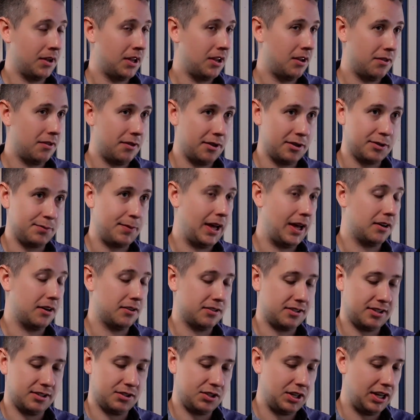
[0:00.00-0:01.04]
Those batteries
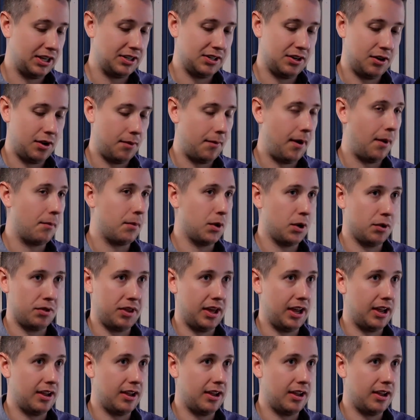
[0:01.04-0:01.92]
get changed out on my birthday